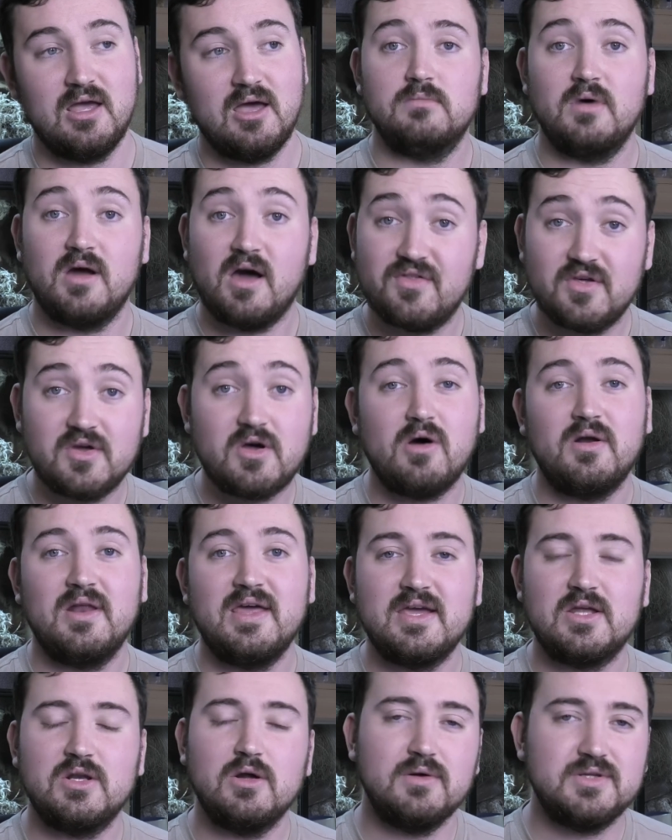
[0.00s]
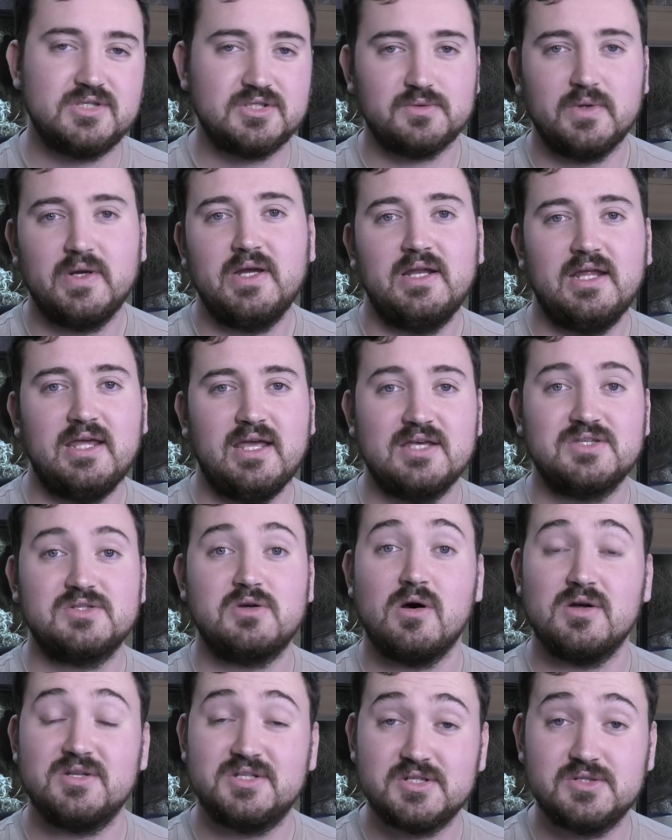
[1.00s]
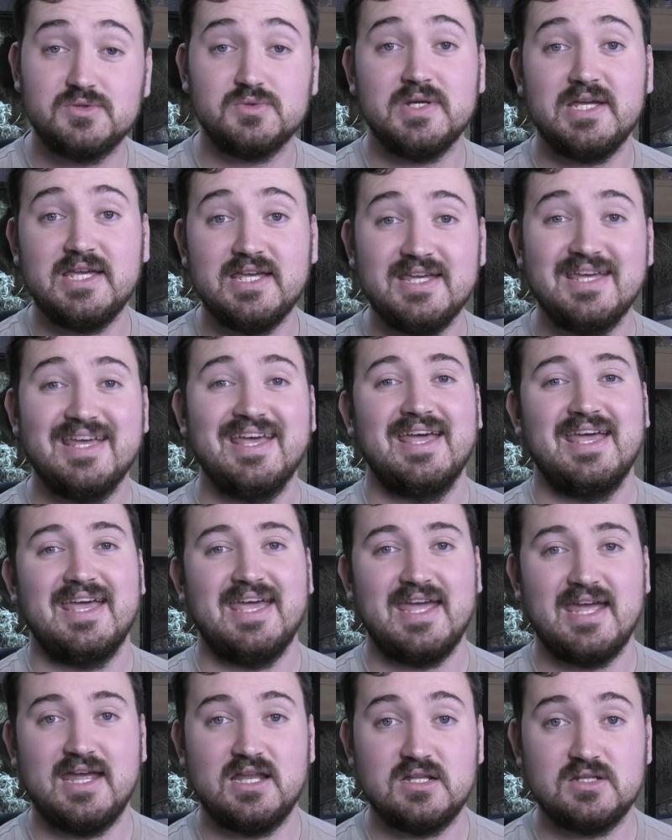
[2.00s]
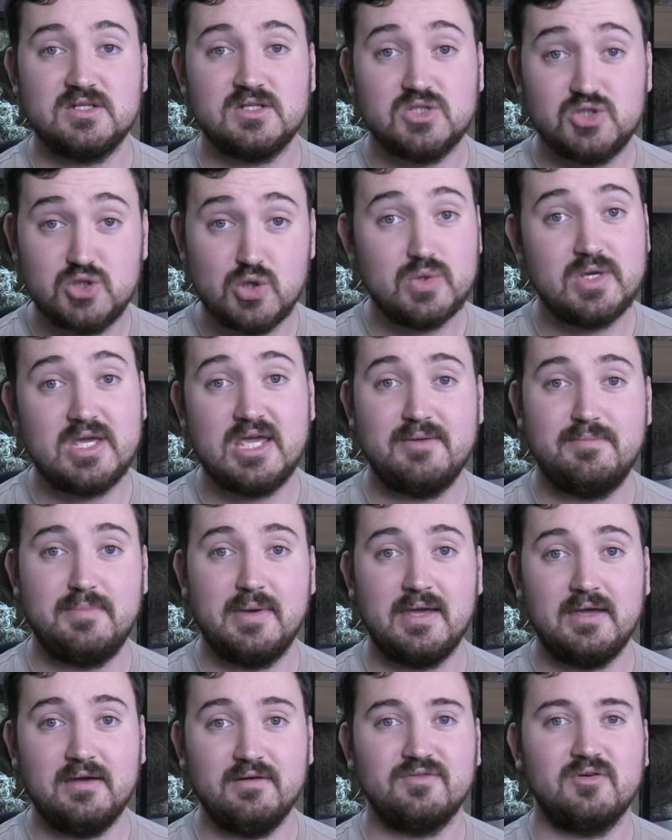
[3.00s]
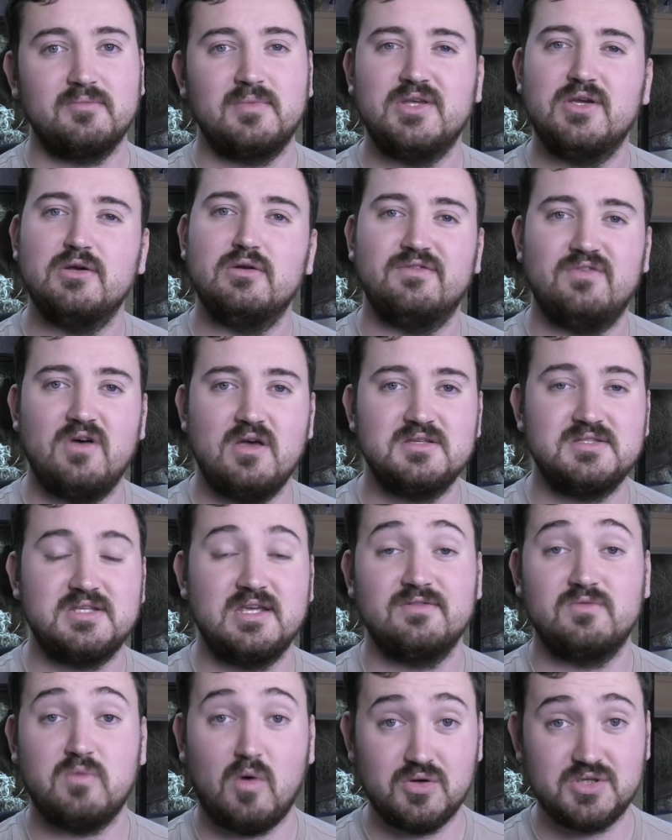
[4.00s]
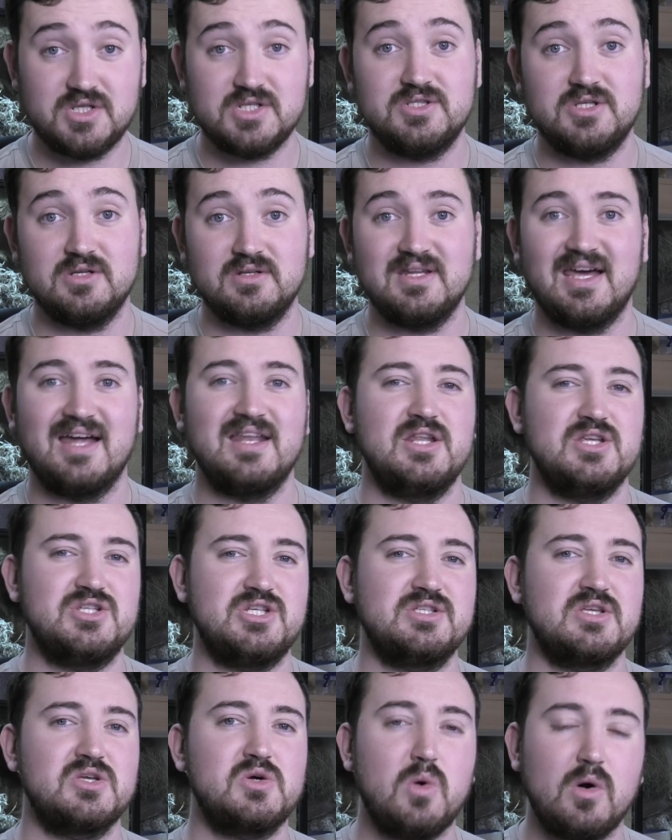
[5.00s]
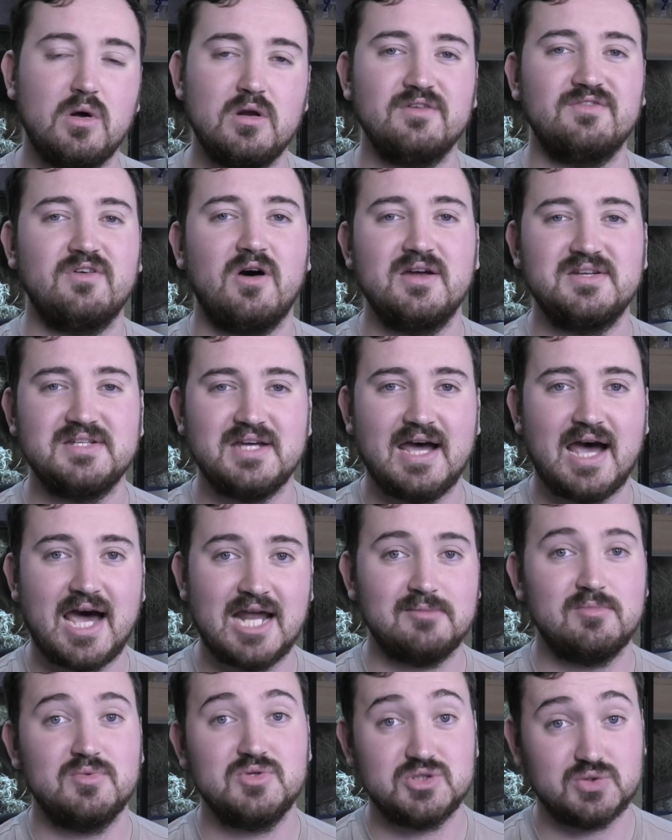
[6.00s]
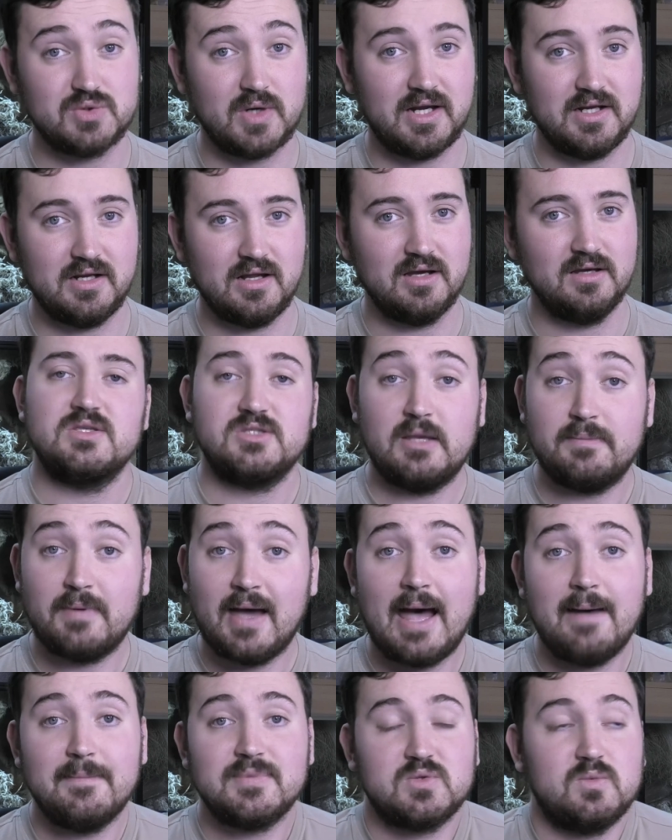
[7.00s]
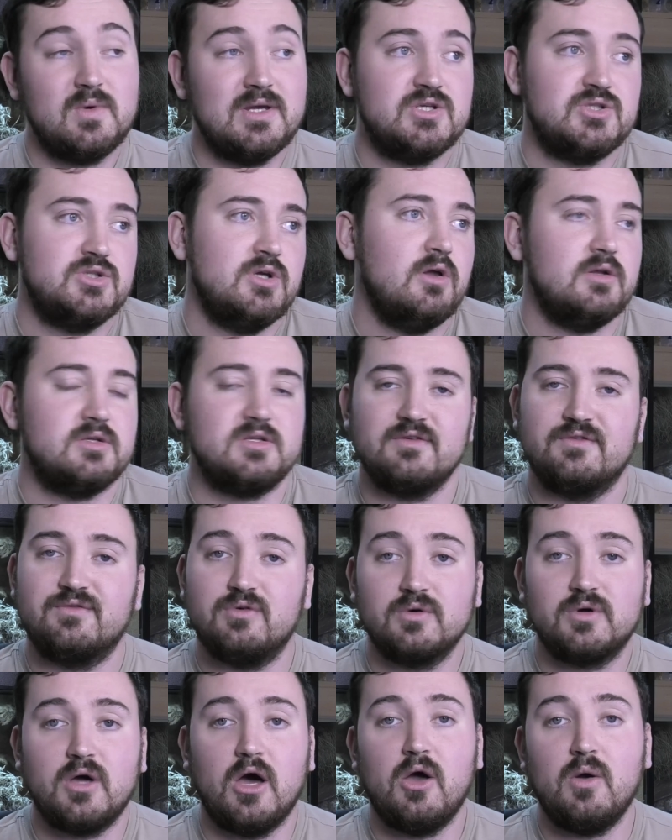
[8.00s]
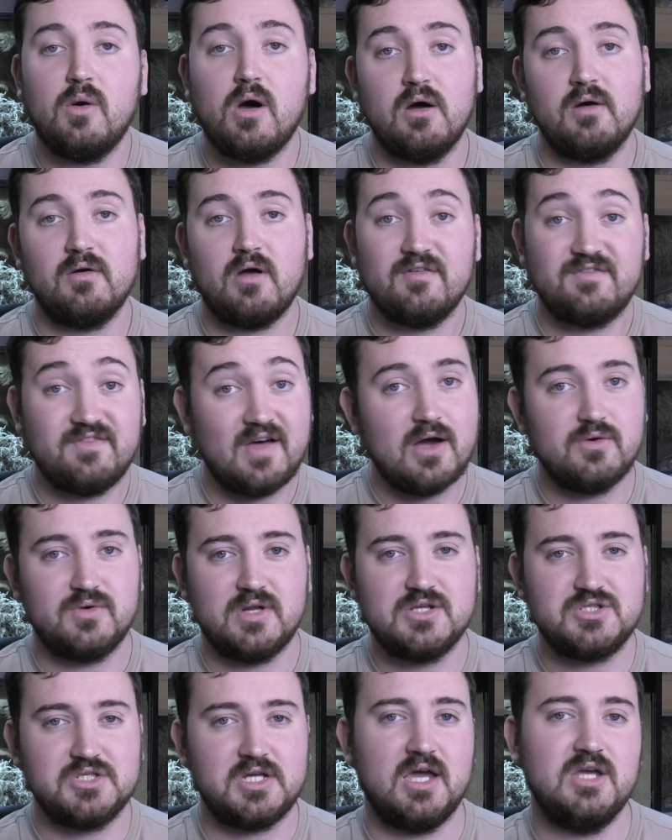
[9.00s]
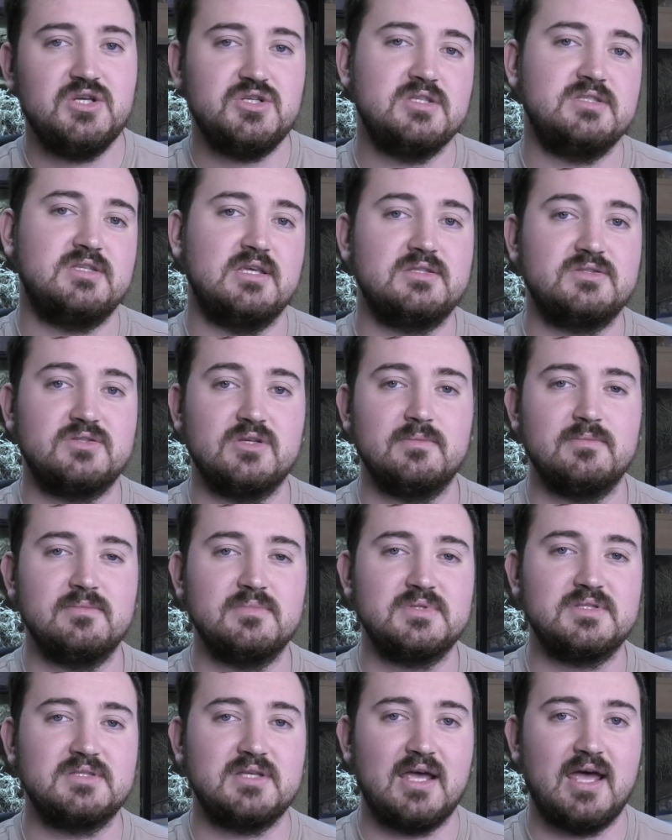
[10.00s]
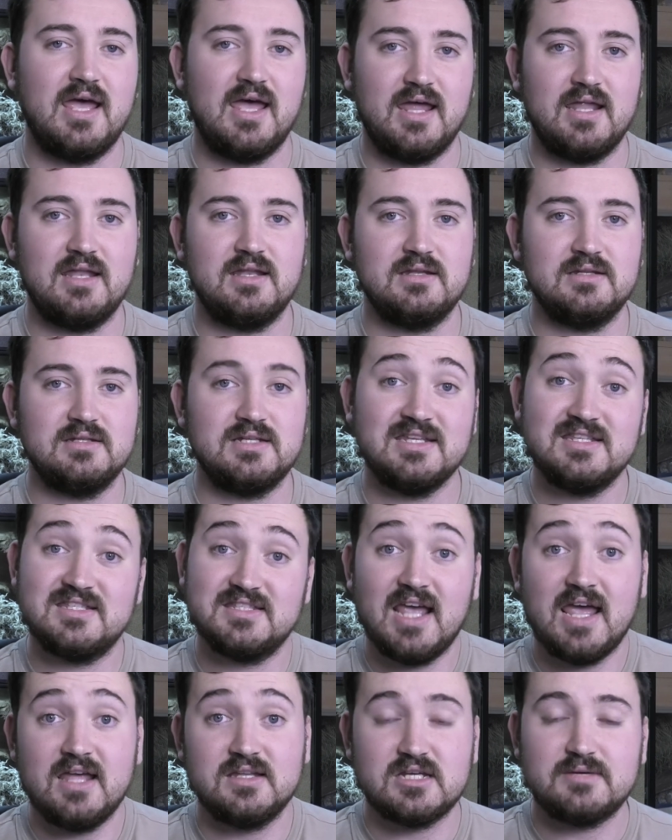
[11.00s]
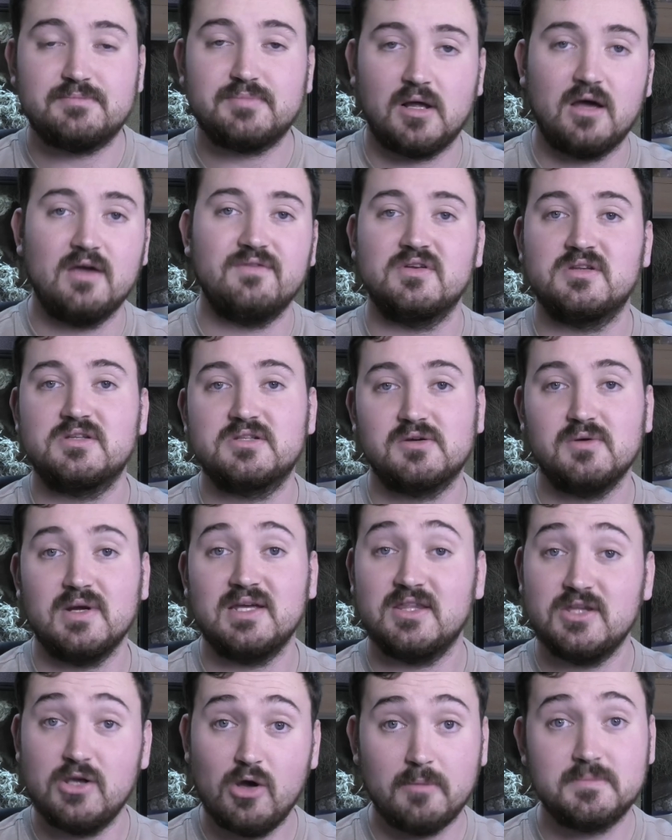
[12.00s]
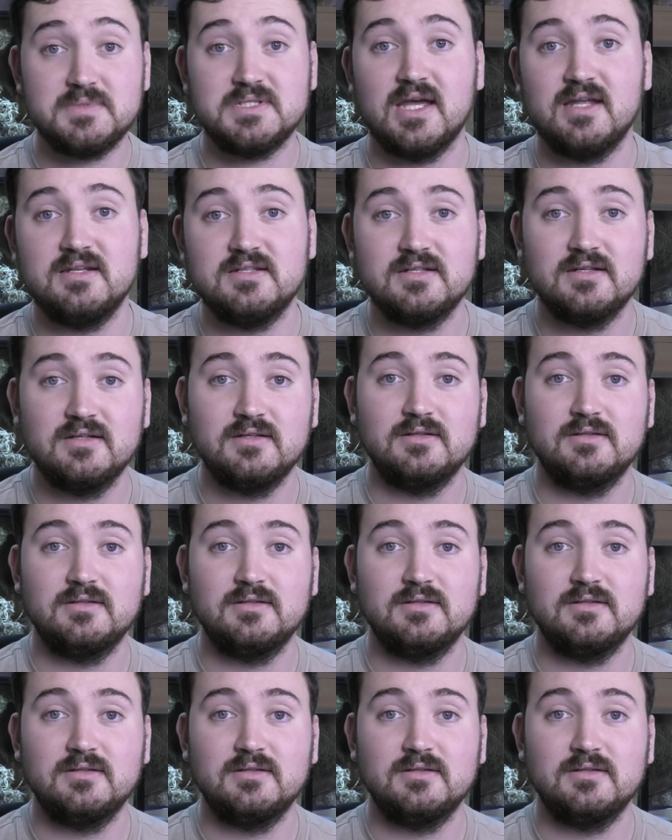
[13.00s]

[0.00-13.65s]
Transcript: My other colleague Laurie Torini has got a degree in zookeeping from the University of Washington and she's a qualified animal trainer. So perhaps we should forego our failed education systems and instead apply for the degree that you obtained.